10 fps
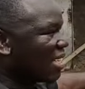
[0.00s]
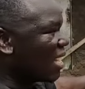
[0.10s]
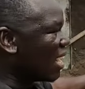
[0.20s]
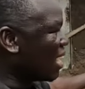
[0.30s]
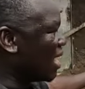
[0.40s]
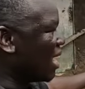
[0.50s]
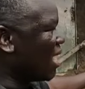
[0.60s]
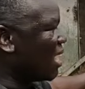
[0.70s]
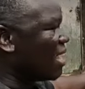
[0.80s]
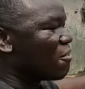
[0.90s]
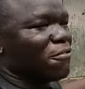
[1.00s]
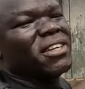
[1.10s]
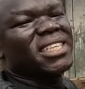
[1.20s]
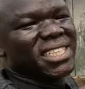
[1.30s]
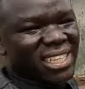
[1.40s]
uh,
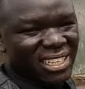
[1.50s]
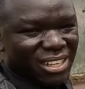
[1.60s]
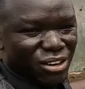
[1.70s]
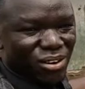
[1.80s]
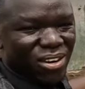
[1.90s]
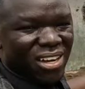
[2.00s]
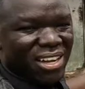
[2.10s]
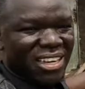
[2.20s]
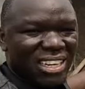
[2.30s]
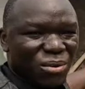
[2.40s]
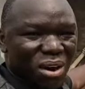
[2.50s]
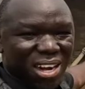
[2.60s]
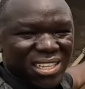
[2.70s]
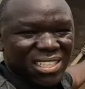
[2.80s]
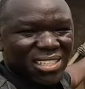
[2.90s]
finishing, you know. The
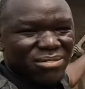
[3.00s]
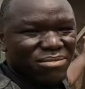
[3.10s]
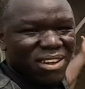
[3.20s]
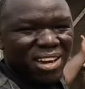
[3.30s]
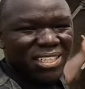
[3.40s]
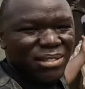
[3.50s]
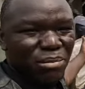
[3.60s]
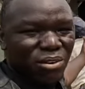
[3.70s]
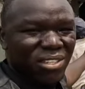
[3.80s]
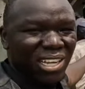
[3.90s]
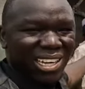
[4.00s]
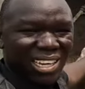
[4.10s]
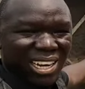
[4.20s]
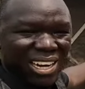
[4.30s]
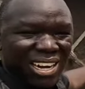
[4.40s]
work is very smooth
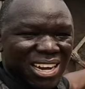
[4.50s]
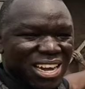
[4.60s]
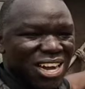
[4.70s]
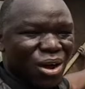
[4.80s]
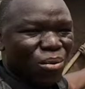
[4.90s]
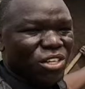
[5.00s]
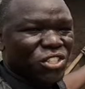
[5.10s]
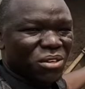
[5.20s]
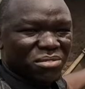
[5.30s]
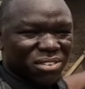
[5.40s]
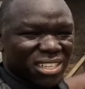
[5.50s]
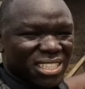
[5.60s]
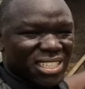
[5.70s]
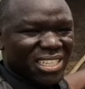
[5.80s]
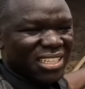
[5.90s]
and uh, we're soon
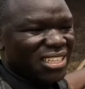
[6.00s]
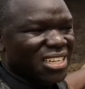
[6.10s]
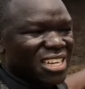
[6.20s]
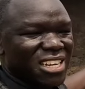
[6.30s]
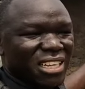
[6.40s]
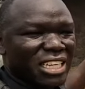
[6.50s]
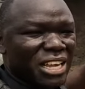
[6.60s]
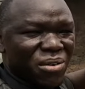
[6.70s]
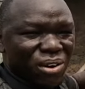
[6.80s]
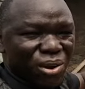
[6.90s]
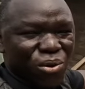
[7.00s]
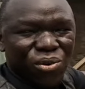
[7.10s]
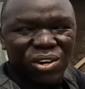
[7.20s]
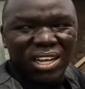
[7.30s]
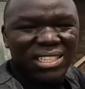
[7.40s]
finishing. New look
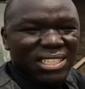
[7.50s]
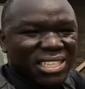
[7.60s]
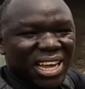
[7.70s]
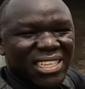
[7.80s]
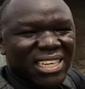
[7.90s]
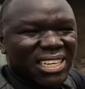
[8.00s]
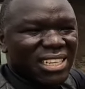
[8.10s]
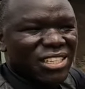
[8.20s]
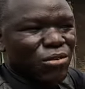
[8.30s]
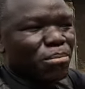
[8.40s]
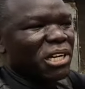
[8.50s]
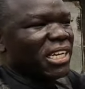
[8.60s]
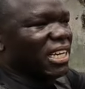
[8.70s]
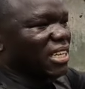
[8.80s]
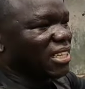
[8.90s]
is starting to
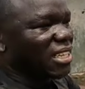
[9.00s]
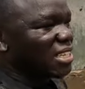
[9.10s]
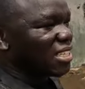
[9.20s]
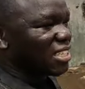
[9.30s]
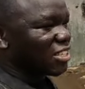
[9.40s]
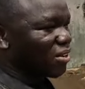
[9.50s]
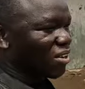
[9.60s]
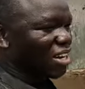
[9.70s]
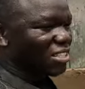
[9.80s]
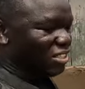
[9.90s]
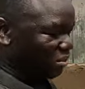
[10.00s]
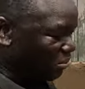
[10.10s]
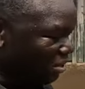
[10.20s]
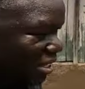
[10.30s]
begin. So let's do